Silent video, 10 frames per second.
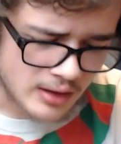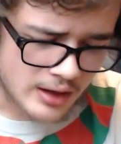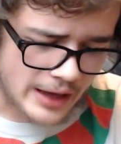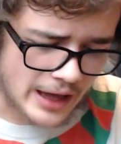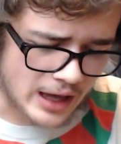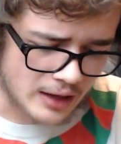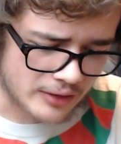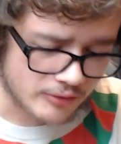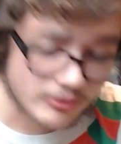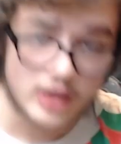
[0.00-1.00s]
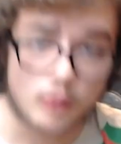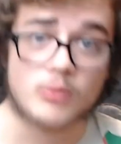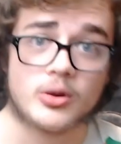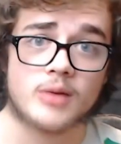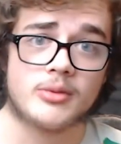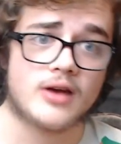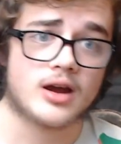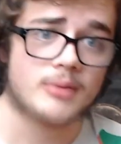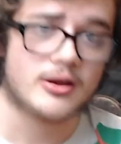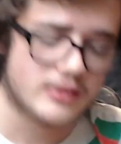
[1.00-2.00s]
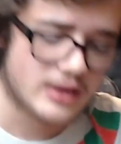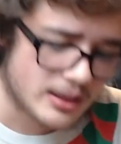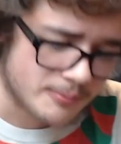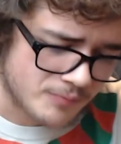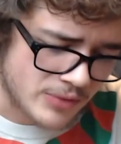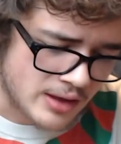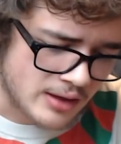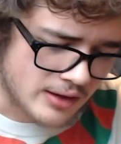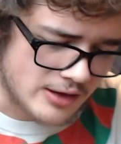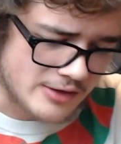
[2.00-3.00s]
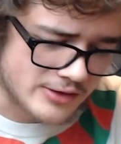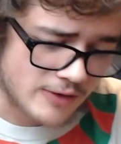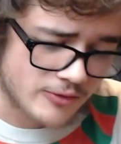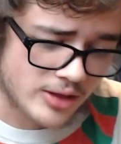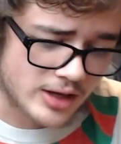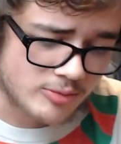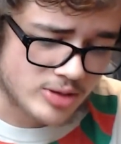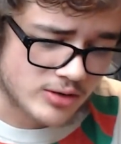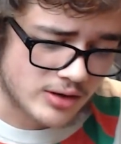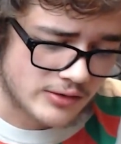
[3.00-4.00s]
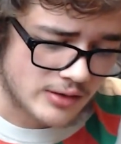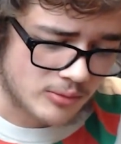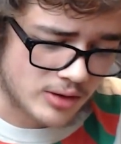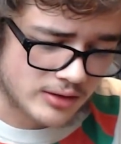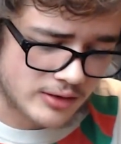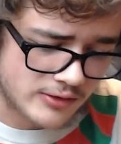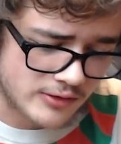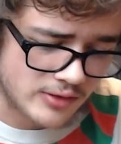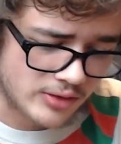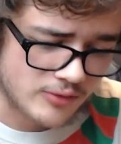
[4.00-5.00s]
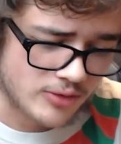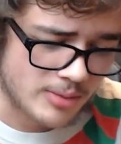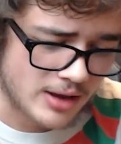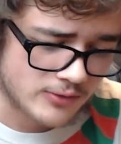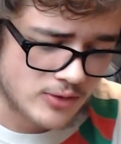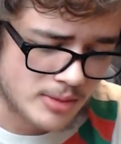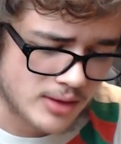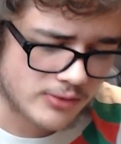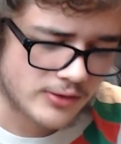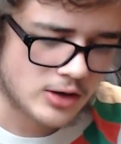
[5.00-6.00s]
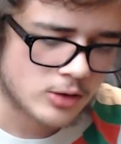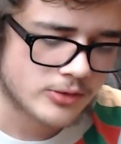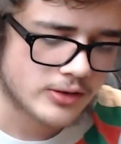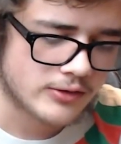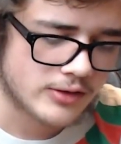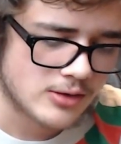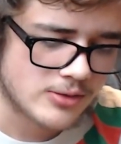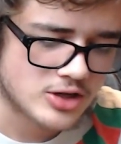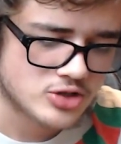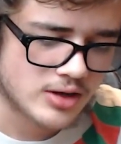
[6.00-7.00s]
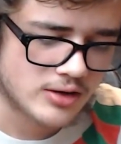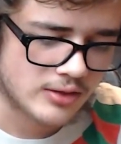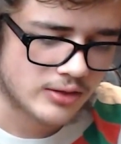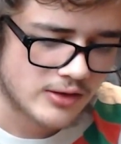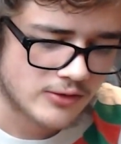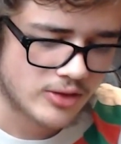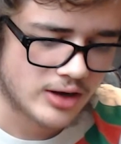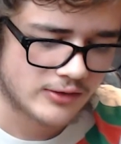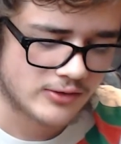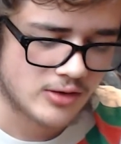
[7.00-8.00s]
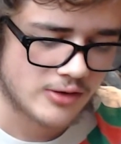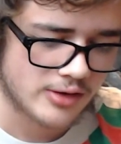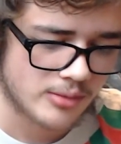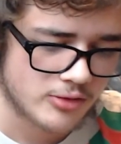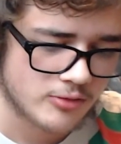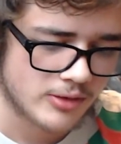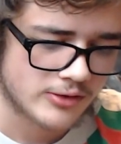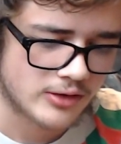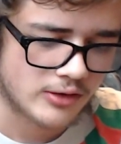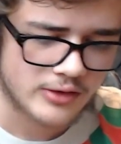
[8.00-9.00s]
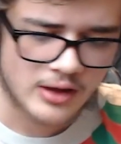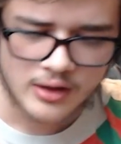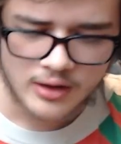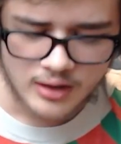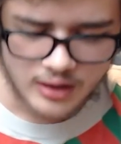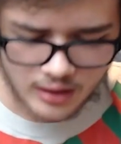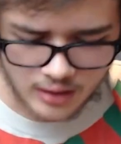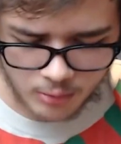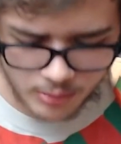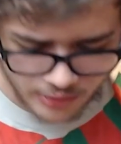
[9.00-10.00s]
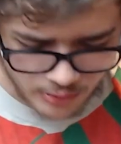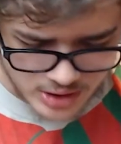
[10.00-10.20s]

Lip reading: The final one we're going to be talking about today is I feel like I've been creating somewhat consistently for the past few months and hope to continue that trend at least for the next year as I improve my skills. What was the question